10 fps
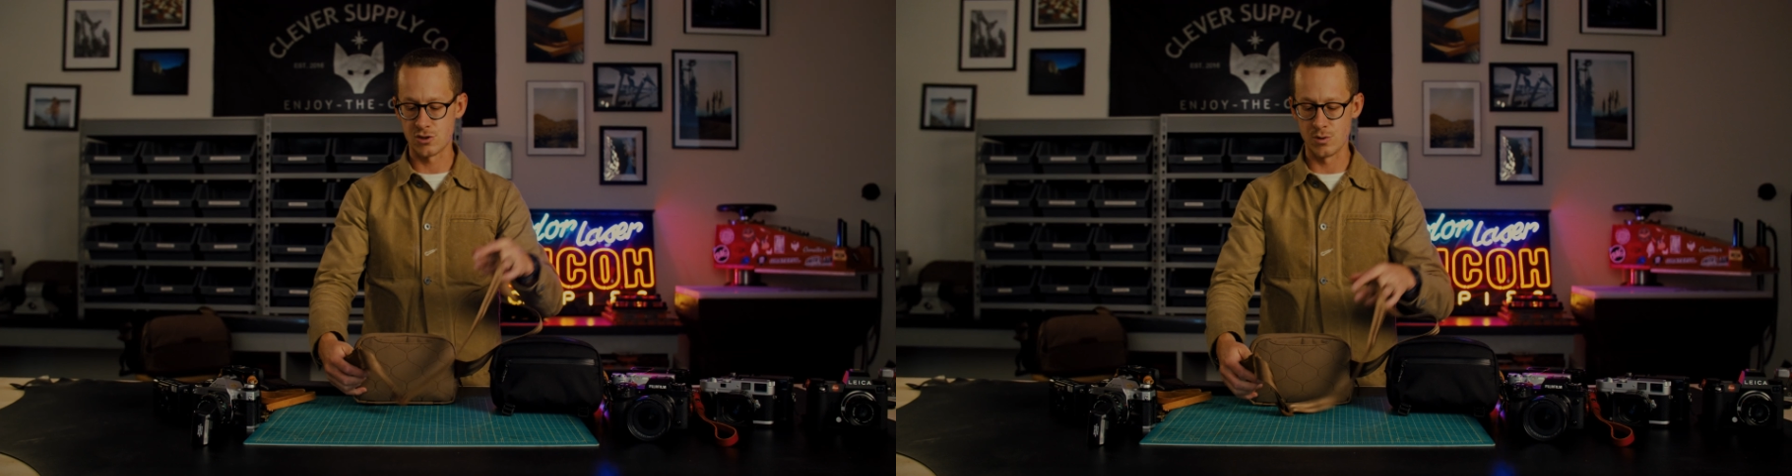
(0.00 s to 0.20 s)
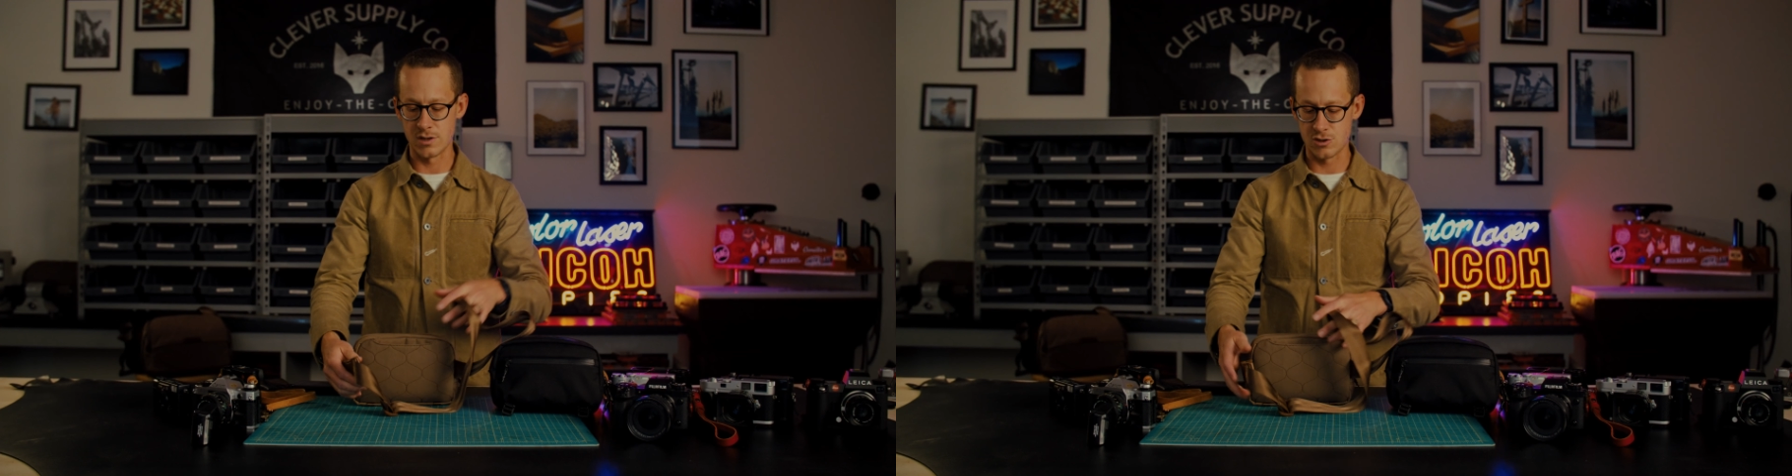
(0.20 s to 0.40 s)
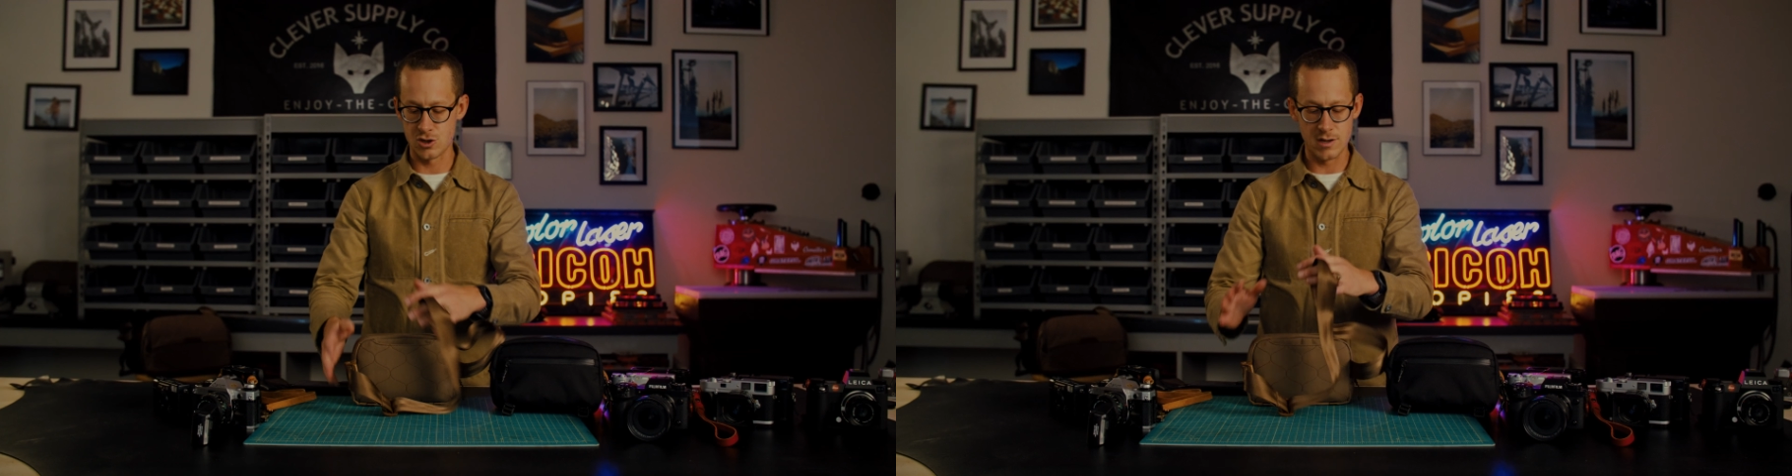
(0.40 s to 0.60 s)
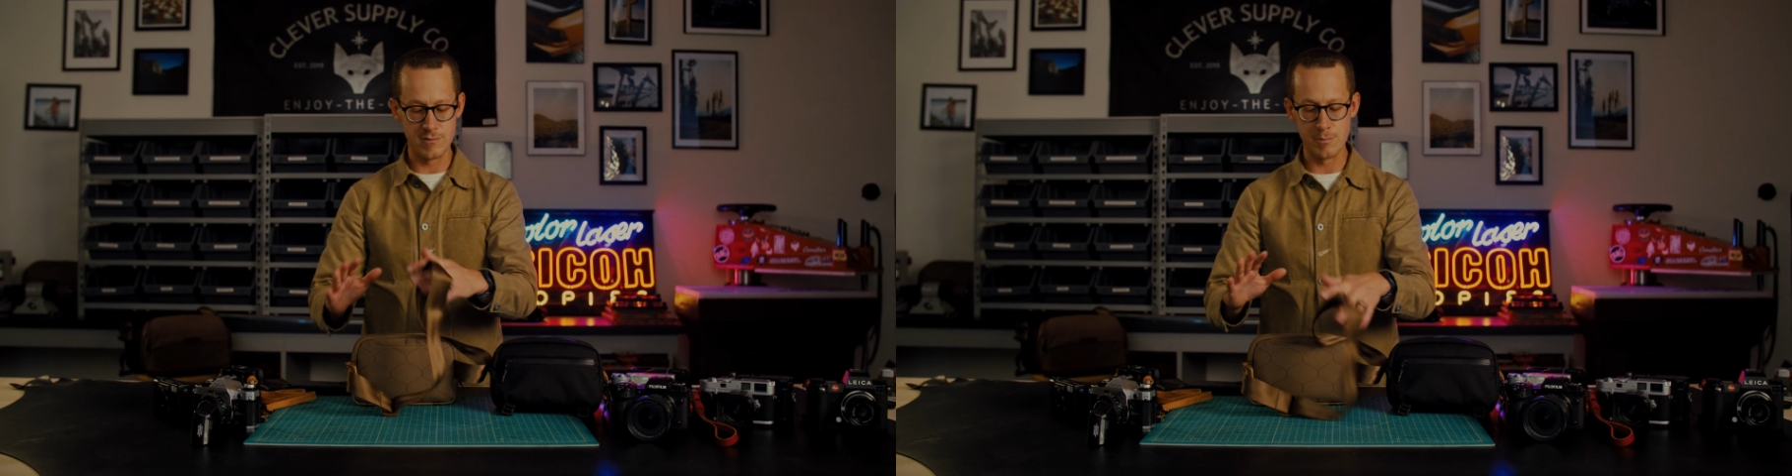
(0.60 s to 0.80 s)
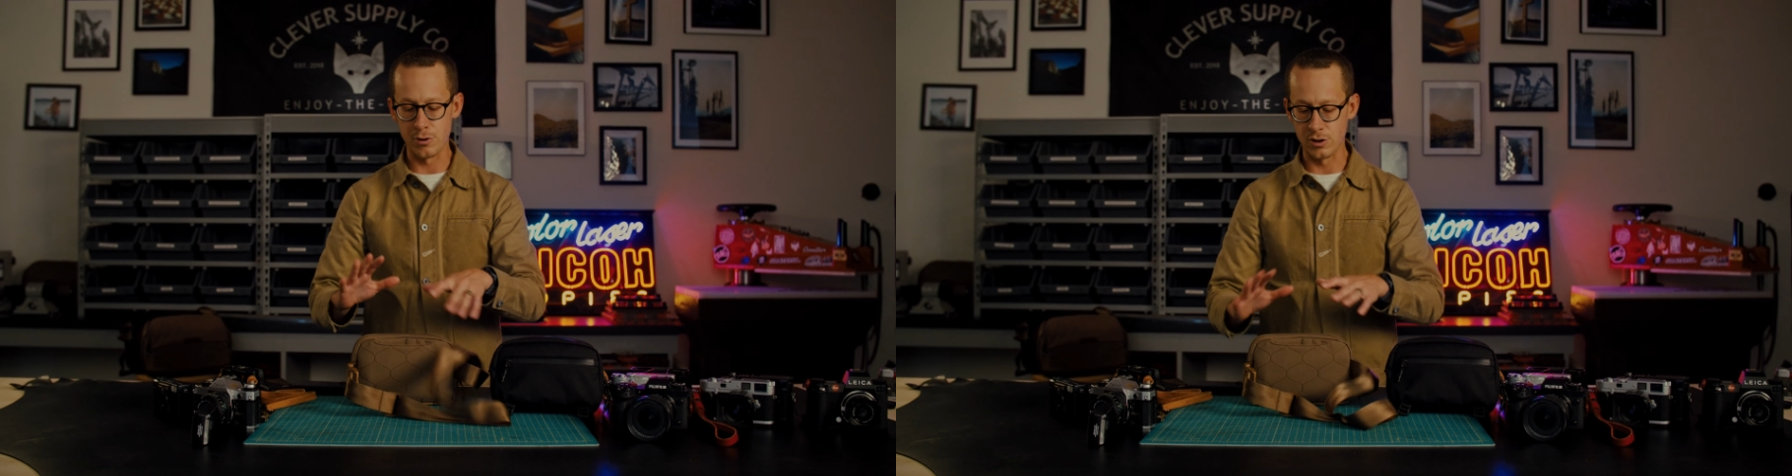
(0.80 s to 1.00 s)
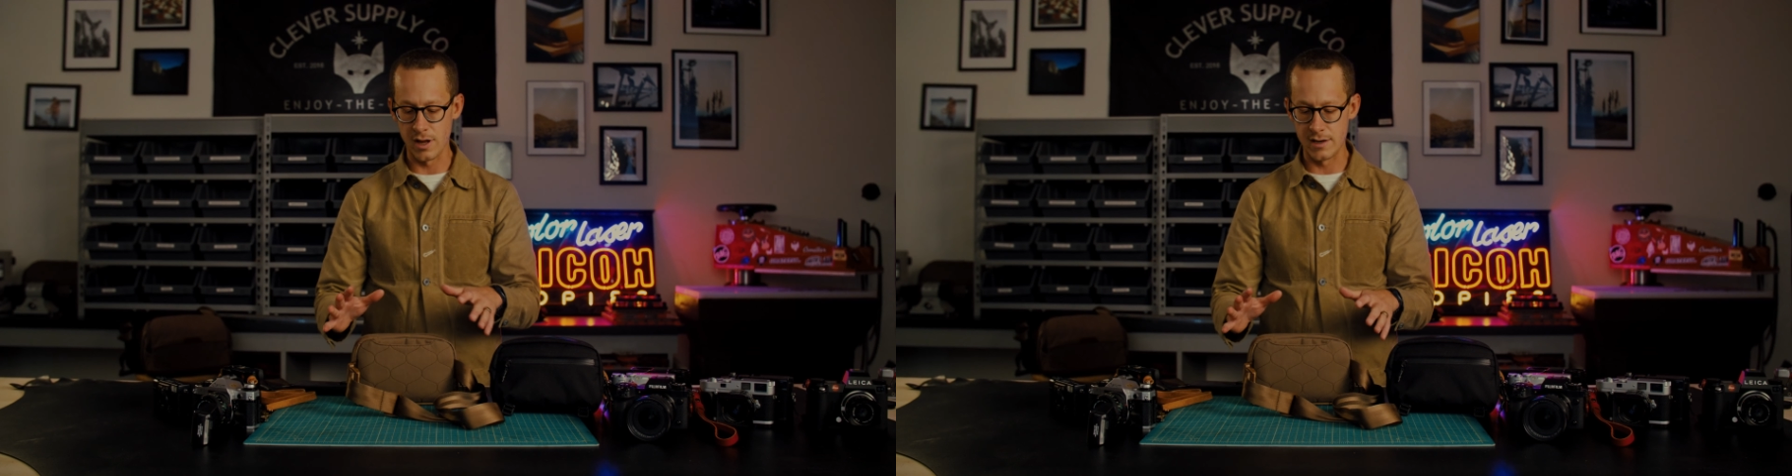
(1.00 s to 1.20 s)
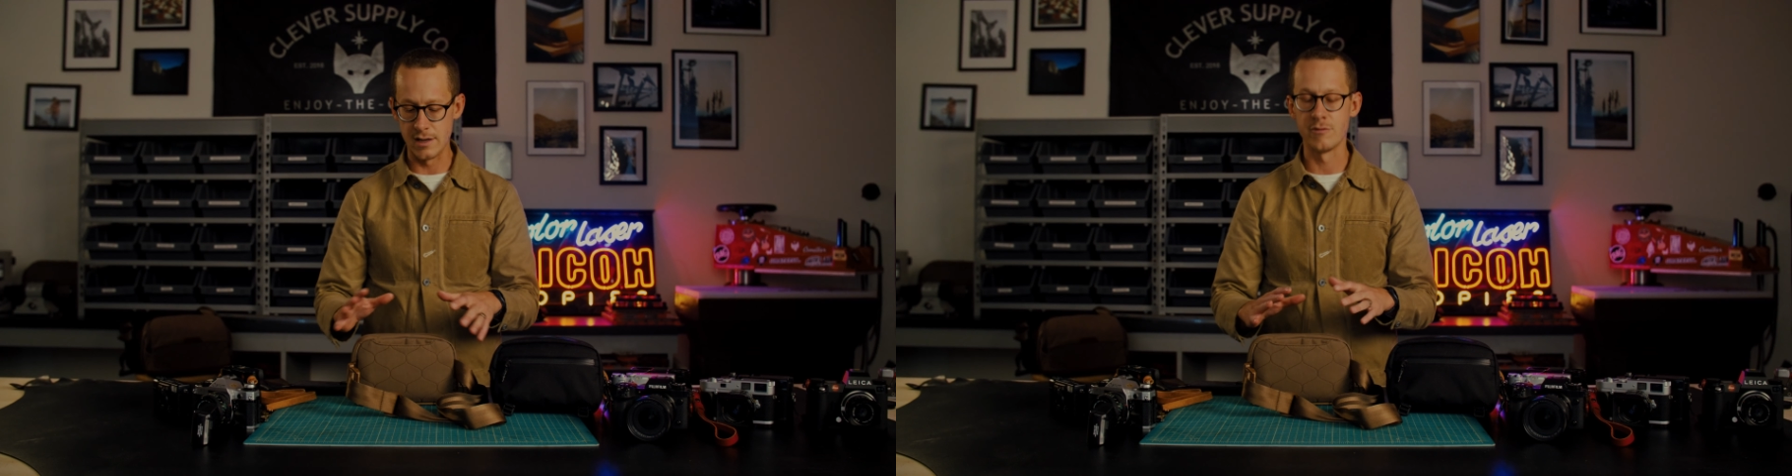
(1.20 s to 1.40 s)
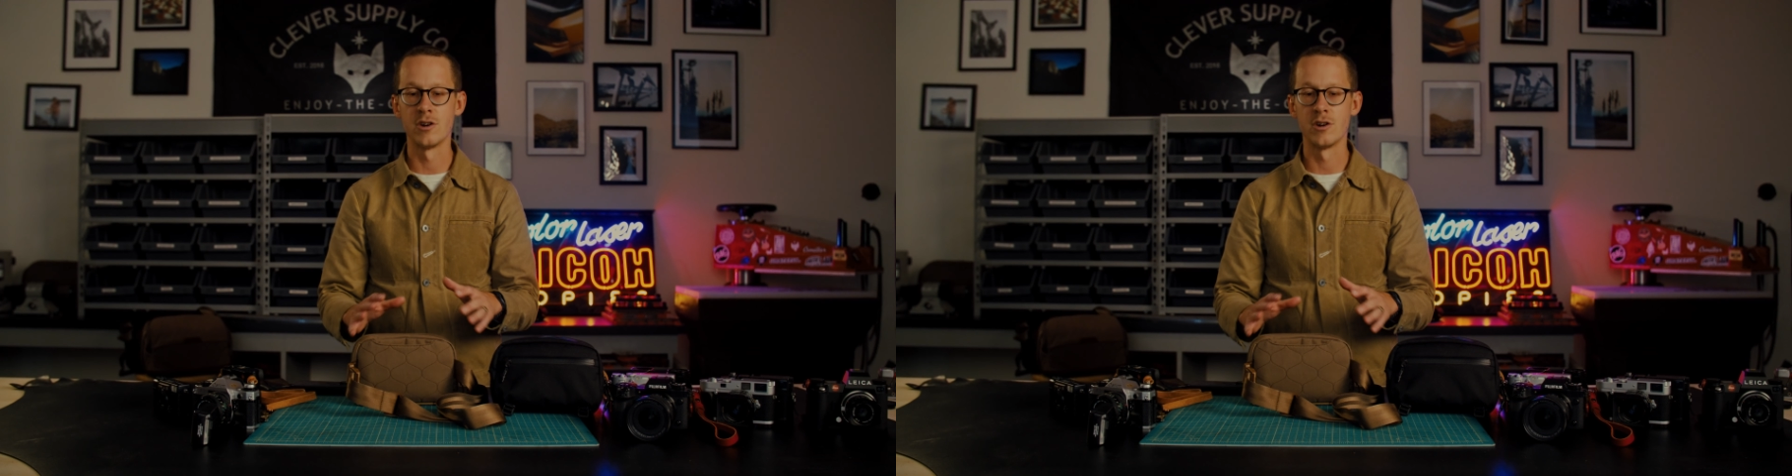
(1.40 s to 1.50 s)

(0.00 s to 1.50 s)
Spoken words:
so it should give you plenty of